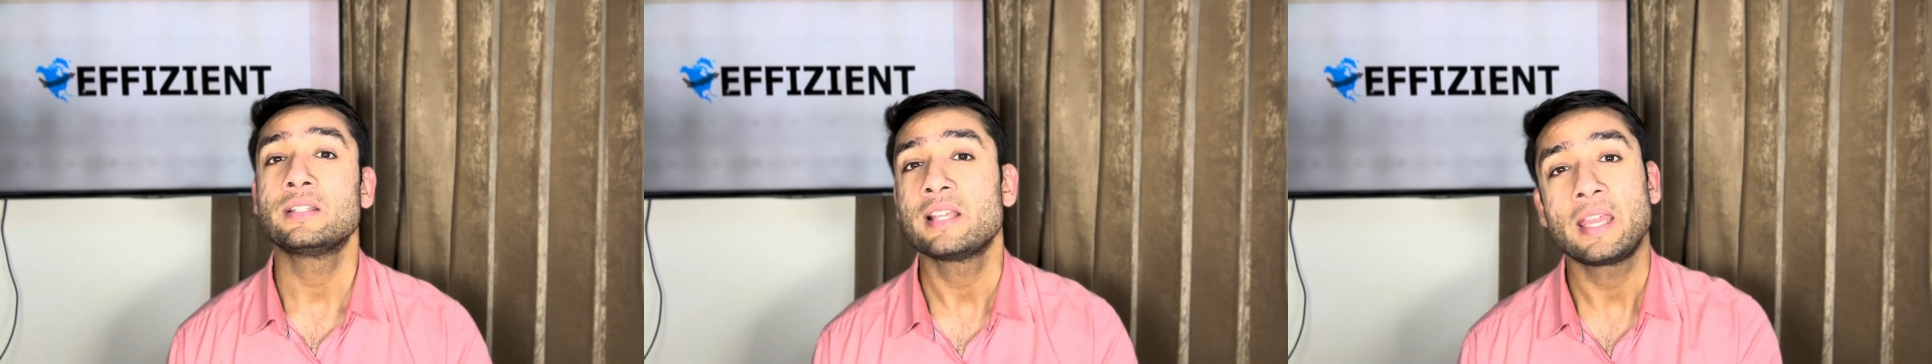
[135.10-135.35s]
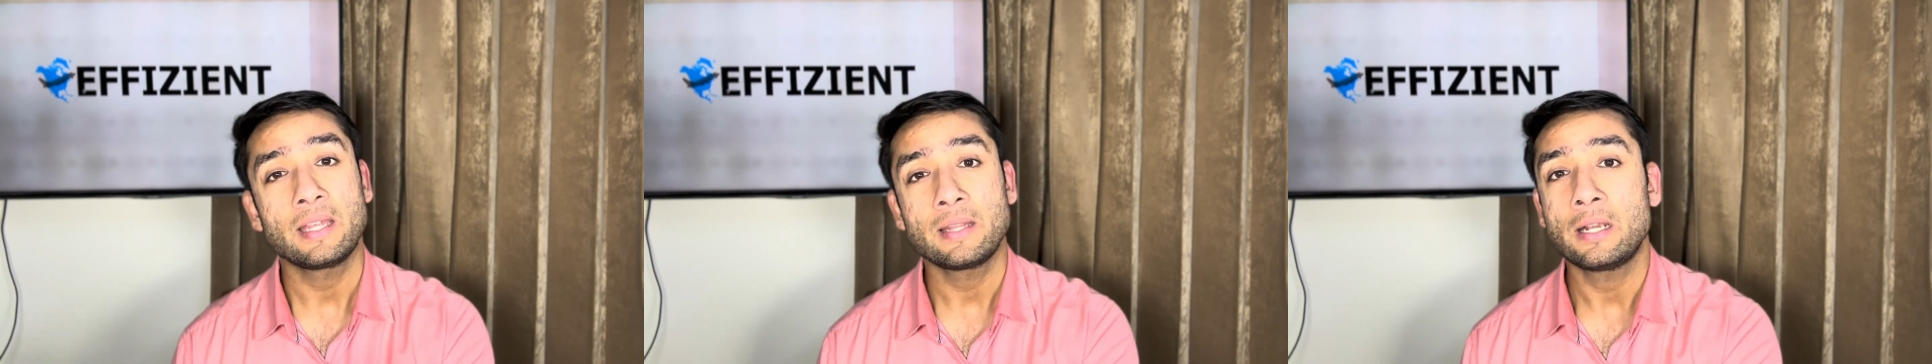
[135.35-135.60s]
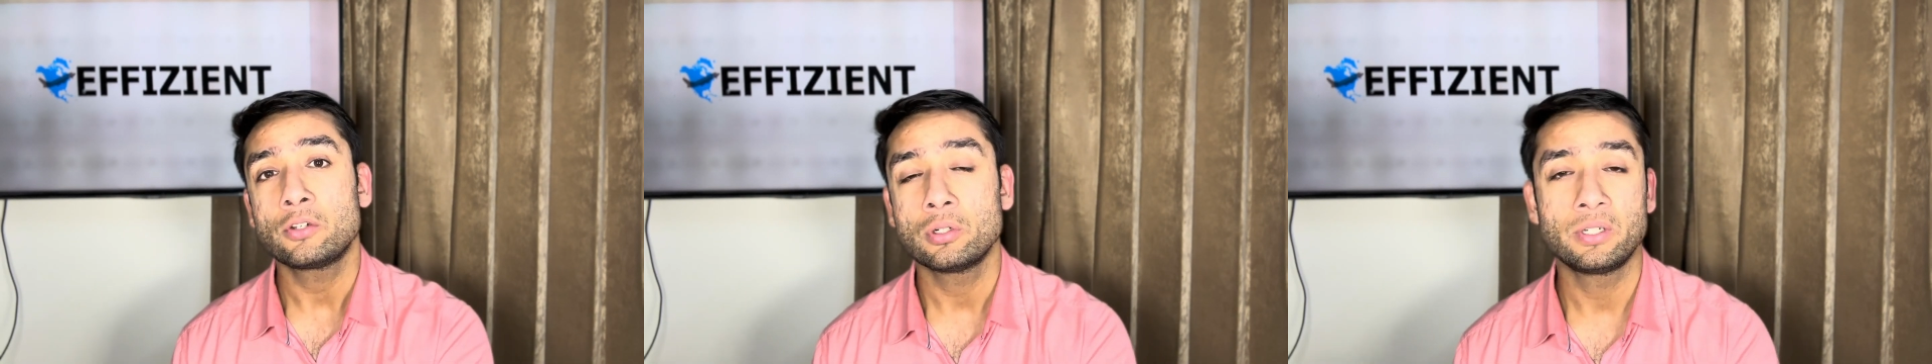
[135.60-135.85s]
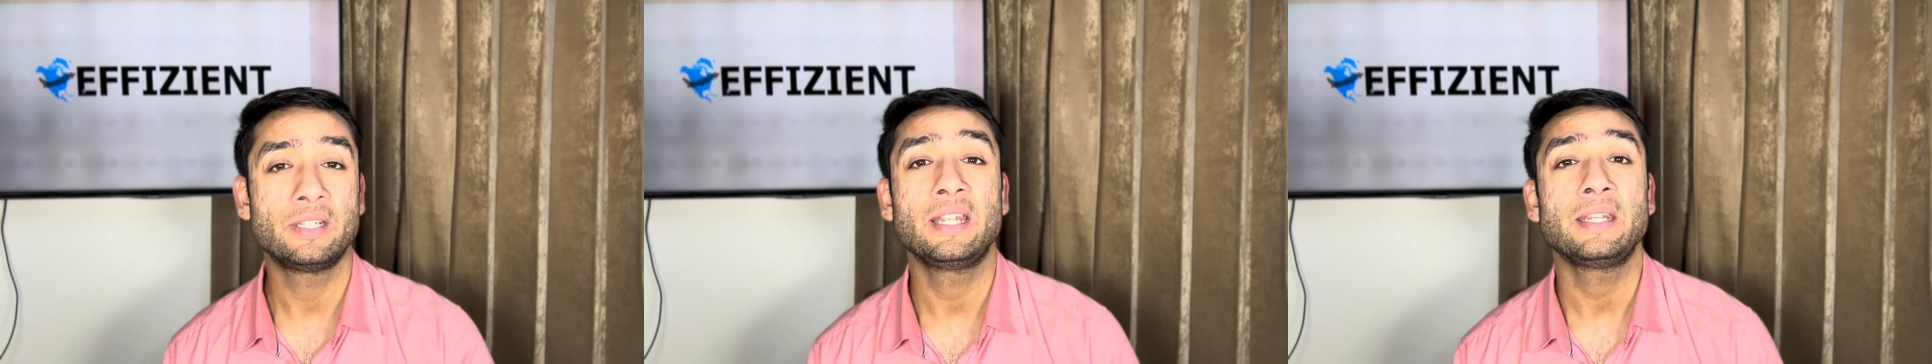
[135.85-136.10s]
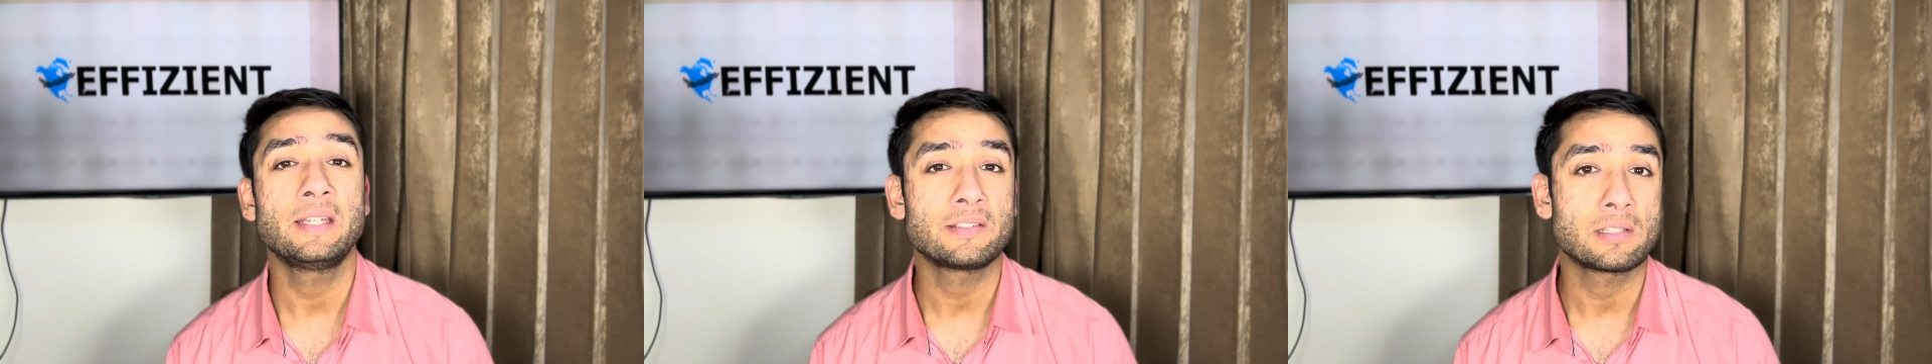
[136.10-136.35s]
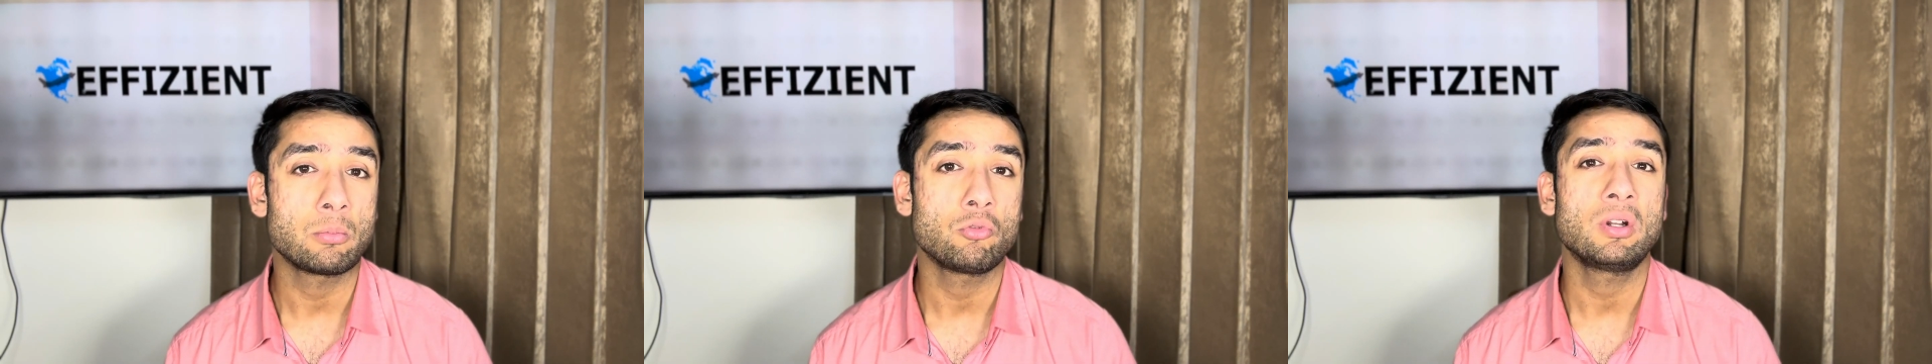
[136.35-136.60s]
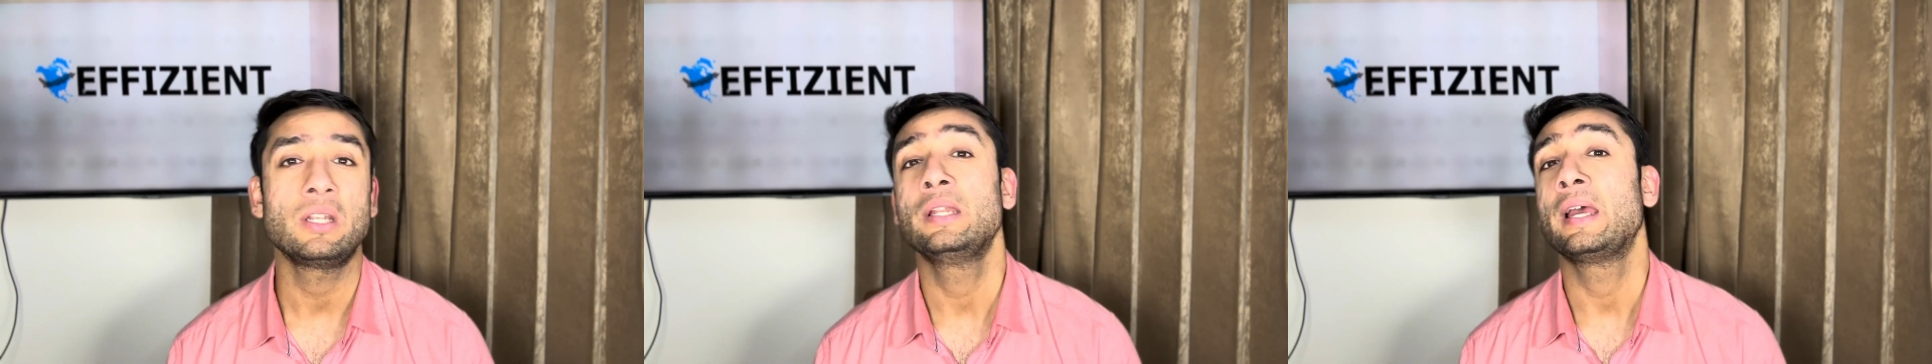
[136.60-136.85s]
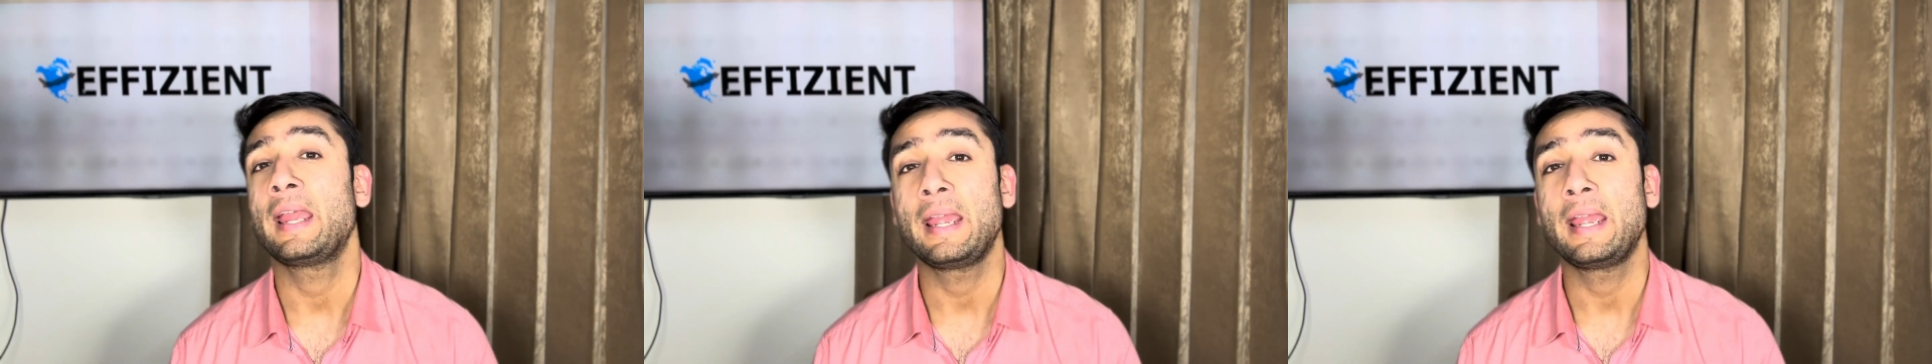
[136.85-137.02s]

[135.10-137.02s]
say that you're dating someone